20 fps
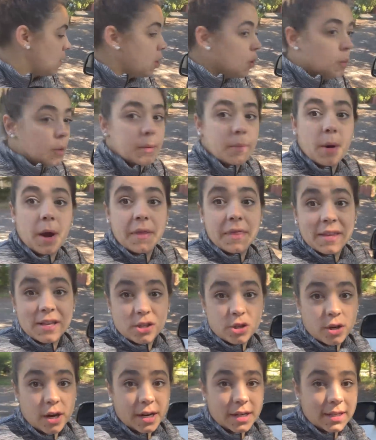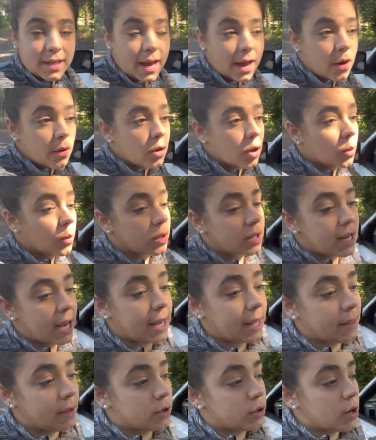We brought the truck down, or we're
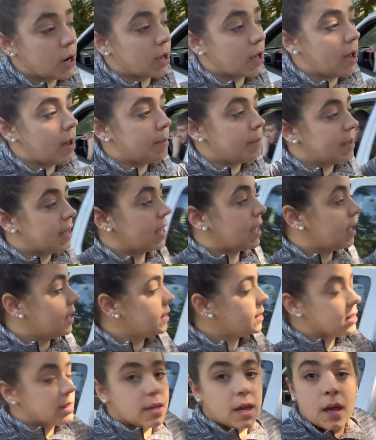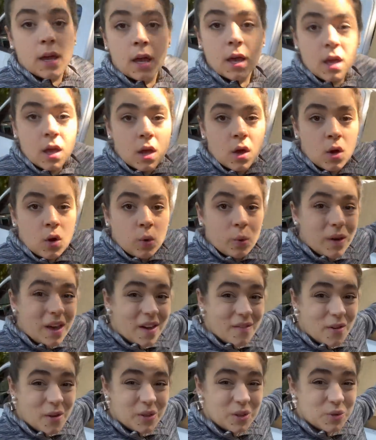taking the truck up because we
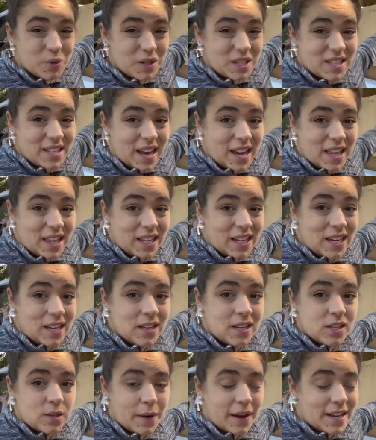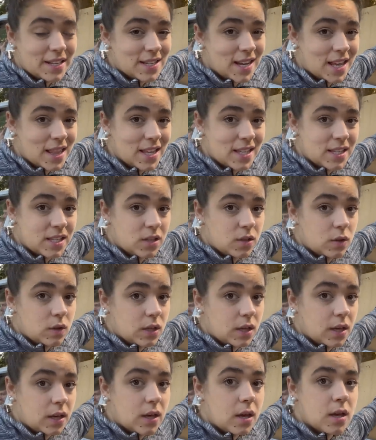have all this recycling, so I can take this to
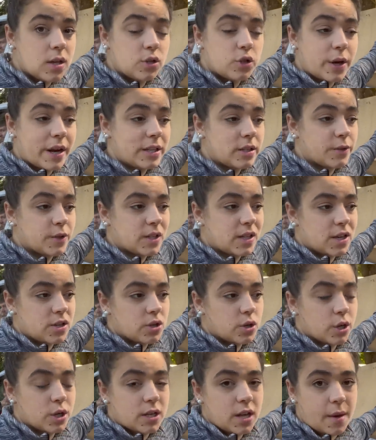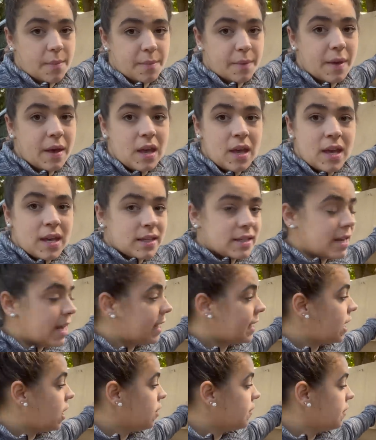the transfer station or dump, take
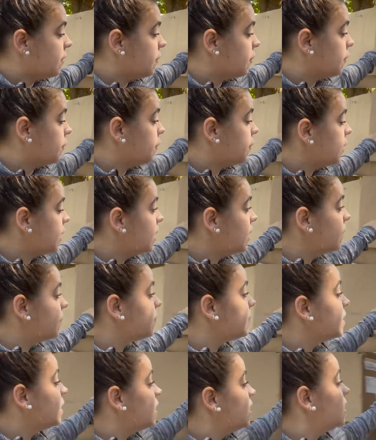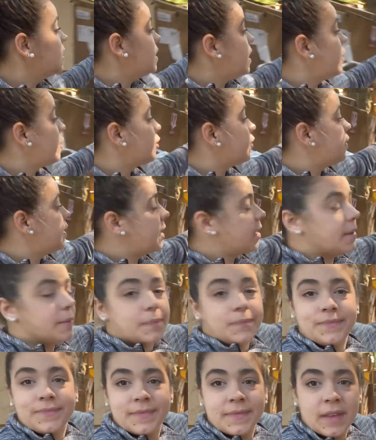care of it for free. The other thing
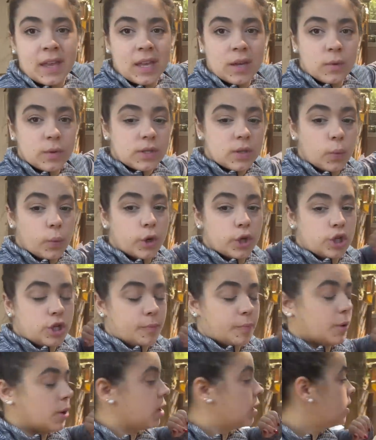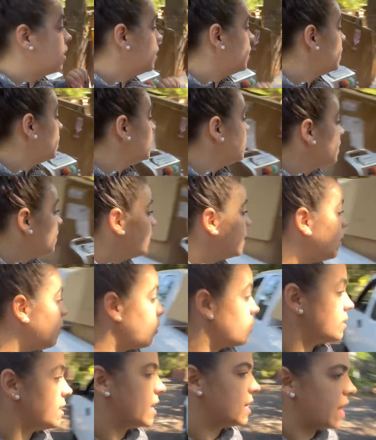was the wood chipper. They
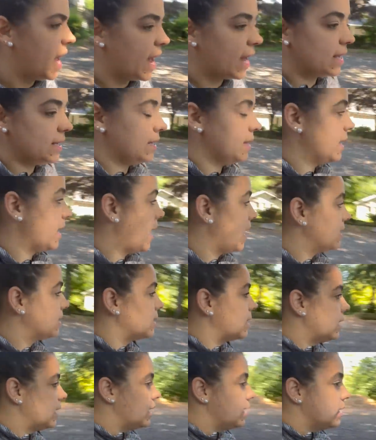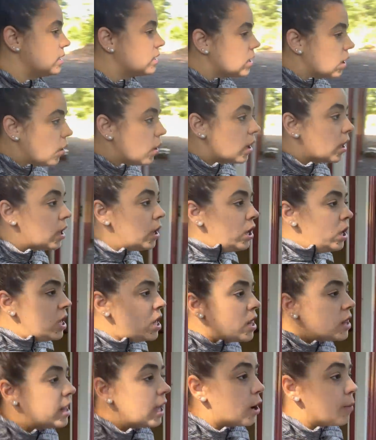won't take that because of the gasoline. So
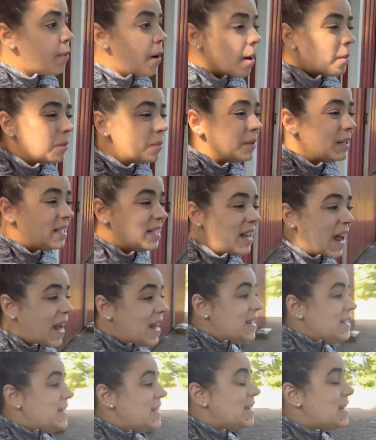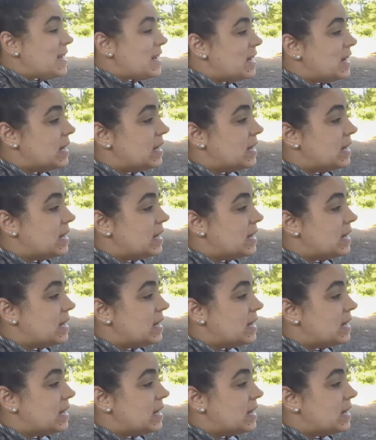they're probably 98%